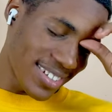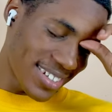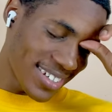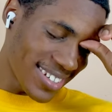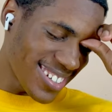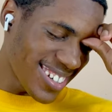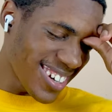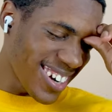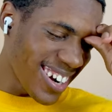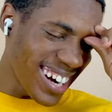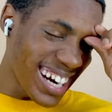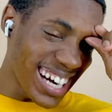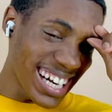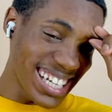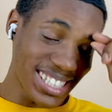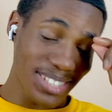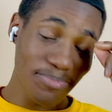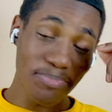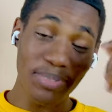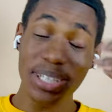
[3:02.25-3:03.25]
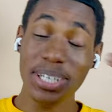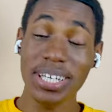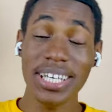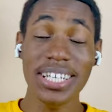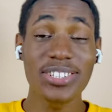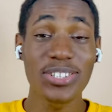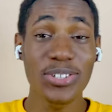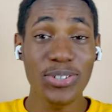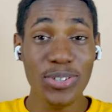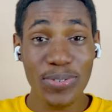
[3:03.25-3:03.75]
Gosh. But
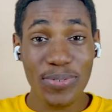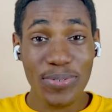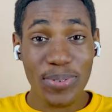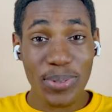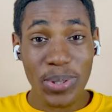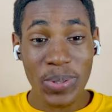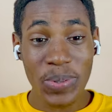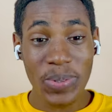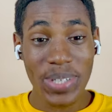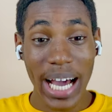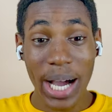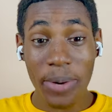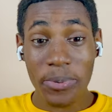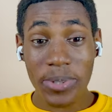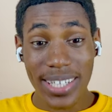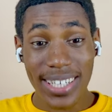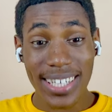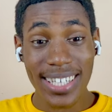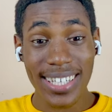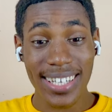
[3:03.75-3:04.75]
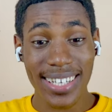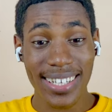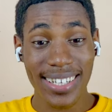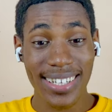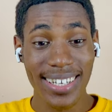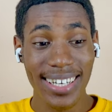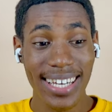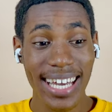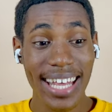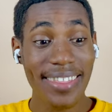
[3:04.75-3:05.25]
it's good food. I would eat it.
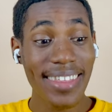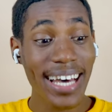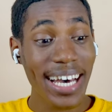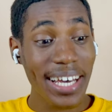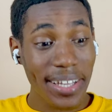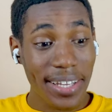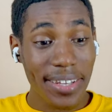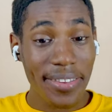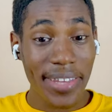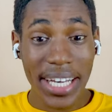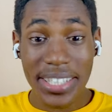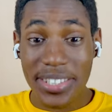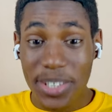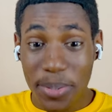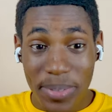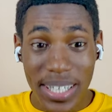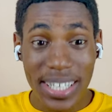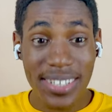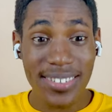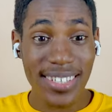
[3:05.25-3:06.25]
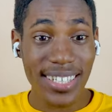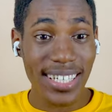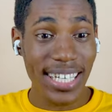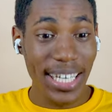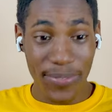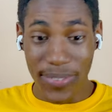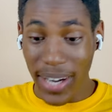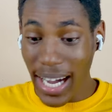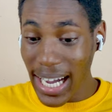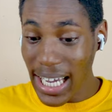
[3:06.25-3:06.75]
That's amazing.
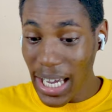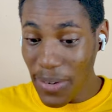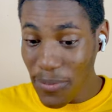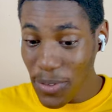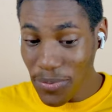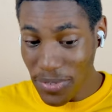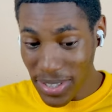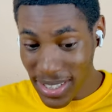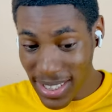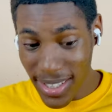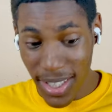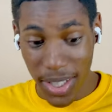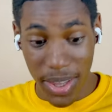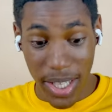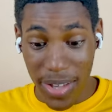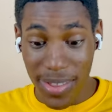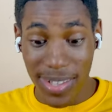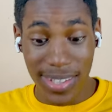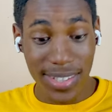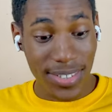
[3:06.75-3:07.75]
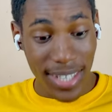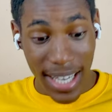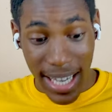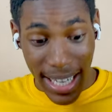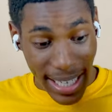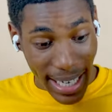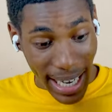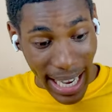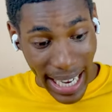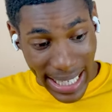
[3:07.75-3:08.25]
If I ever visit the Netherlands,
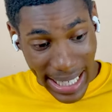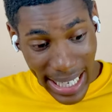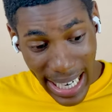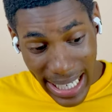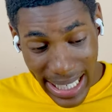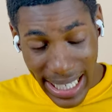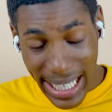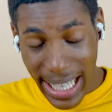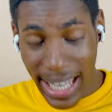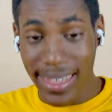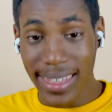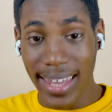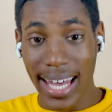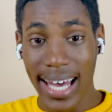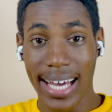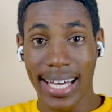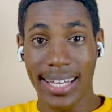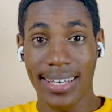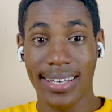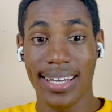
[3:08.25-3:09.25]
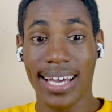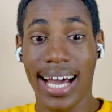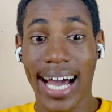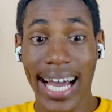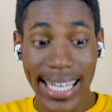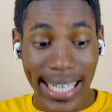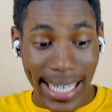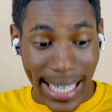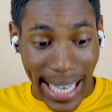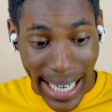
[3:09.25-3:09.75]
I gotta get that.
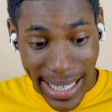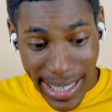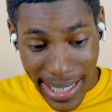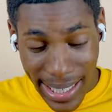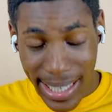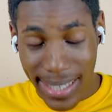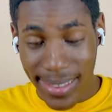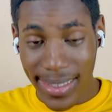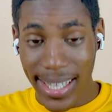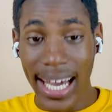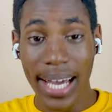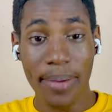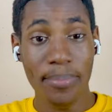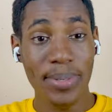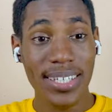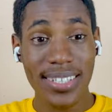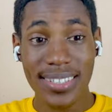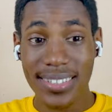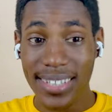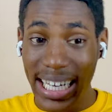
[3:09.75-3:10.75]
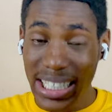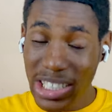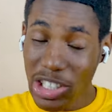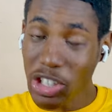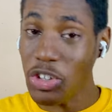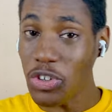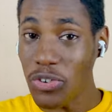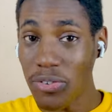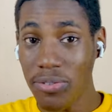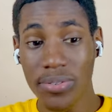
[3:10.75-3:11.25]
I gotta get that because that's
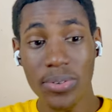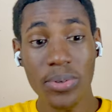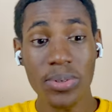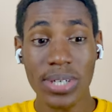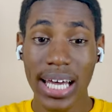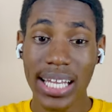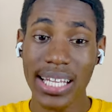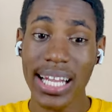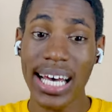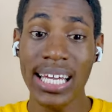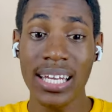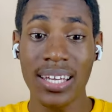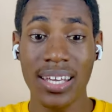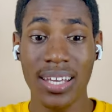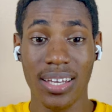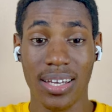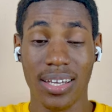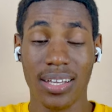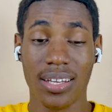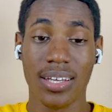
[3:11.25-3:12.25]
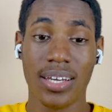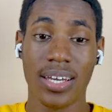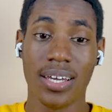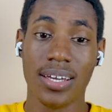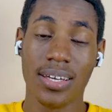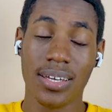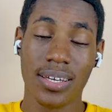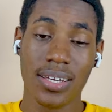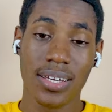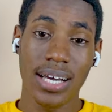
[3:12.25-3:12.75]
good food. I like it.
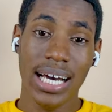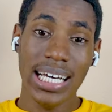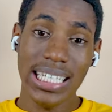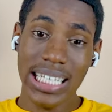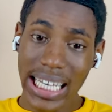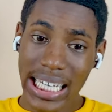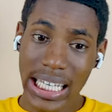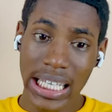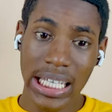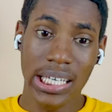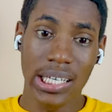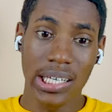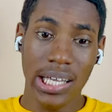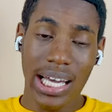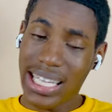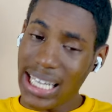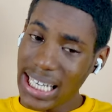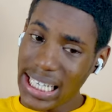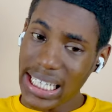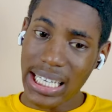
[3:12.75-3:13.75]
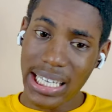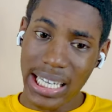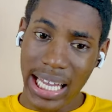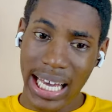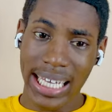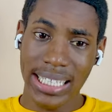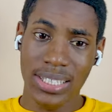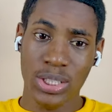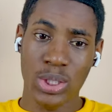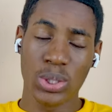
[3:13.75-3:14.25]
I like it. I like it a
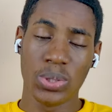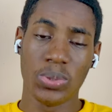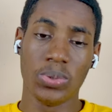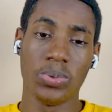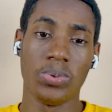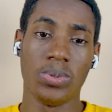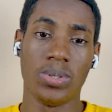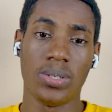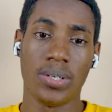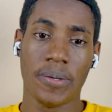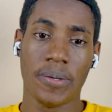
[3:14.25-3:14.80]
lot too.